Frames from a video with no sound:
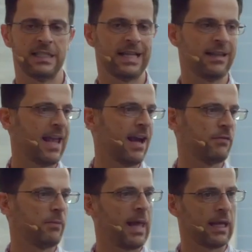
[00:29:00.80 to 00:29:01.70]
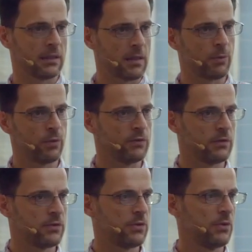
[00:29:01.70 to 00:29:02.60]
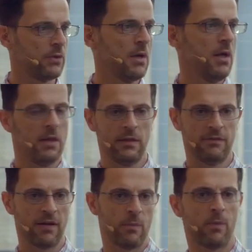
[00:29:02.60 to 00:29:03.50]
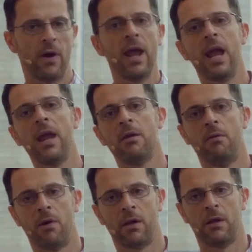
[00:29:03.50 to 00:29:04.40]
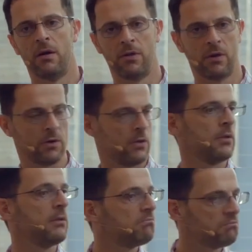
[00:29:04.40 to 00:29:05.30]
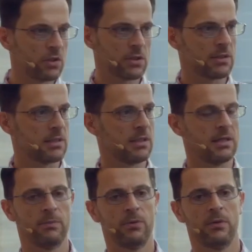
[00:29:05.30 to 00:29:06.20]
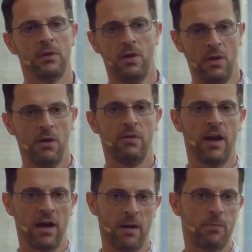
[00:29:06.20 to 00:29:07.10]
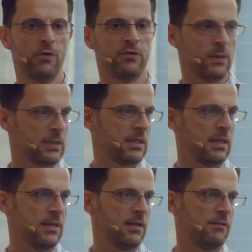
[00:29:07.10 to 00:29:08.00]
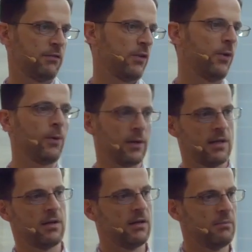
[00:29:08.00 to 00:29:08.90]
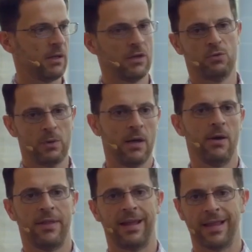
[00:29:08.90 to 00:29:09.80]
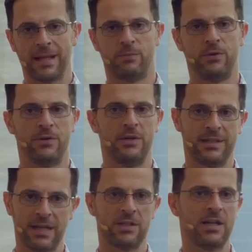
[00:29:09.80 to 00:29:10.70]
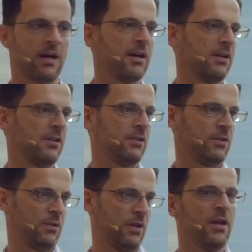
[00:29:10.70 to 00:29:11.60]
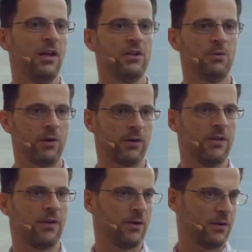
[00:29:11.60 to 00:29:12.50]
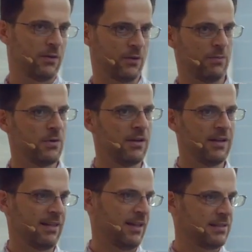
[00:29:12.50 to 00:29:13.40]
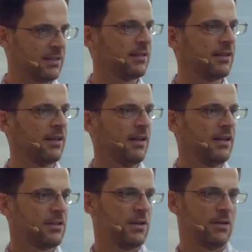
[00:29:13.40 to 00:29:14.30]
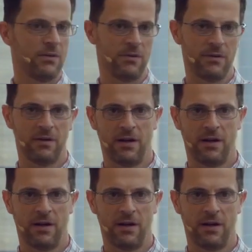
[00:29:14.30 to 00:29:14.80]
is that they have a blanket approval. So developer A working on the kernel, just as an example, they are approved once a year for the whole year because we know that that person is actually hired to work in the kernel community and that's it. So